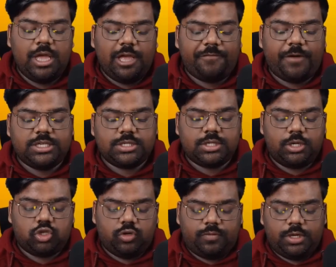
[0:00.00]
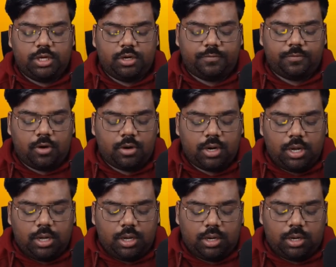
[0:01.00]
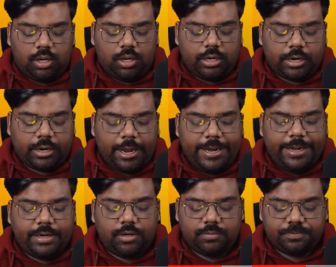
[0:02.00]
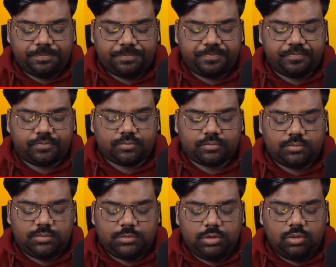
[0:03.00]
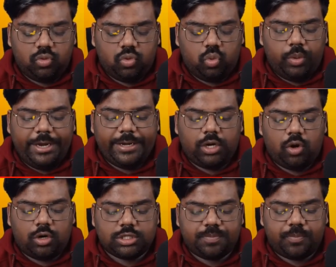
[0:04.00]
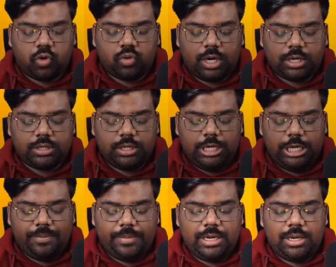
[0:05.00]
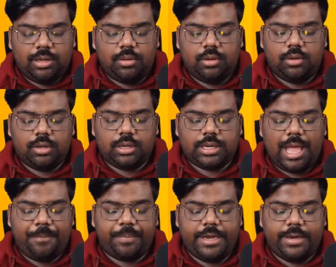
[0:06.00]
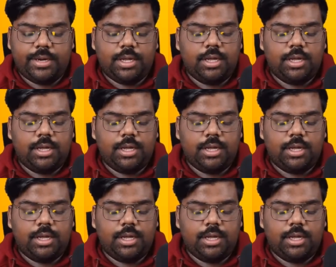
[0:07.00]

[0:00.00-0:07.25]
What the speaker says: If I just search over here for write weight loss product email campaign,